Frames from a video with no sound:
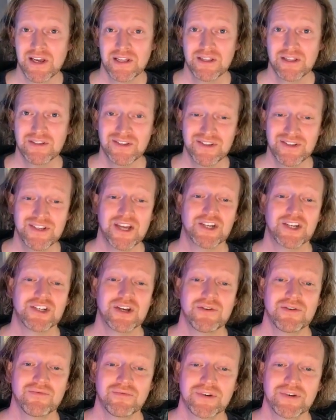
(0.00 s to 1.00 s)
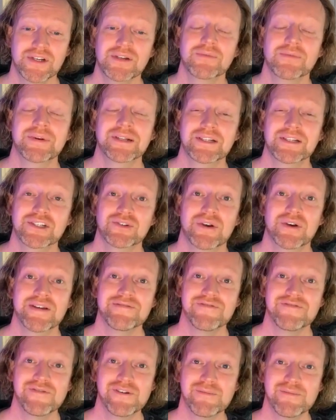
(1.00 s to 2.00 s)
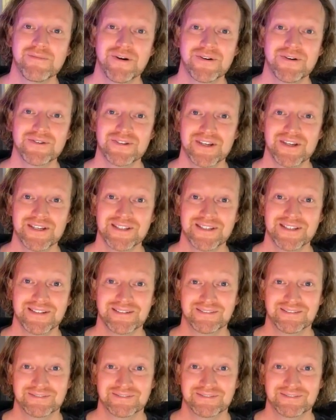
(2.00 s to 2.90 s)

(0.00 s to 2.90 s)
this is actually a really, really straightforward process.